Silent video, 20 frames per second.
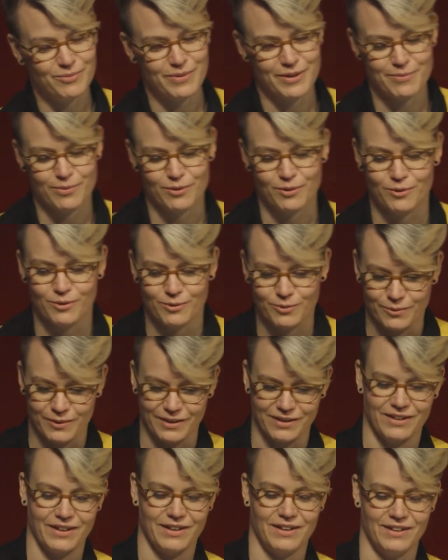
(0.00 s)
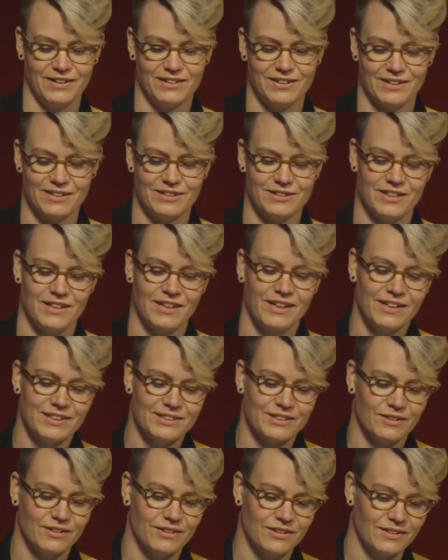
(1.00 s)
people will get in touch.
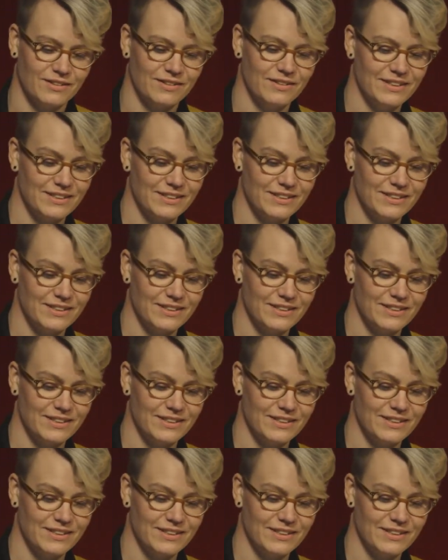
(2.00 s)
So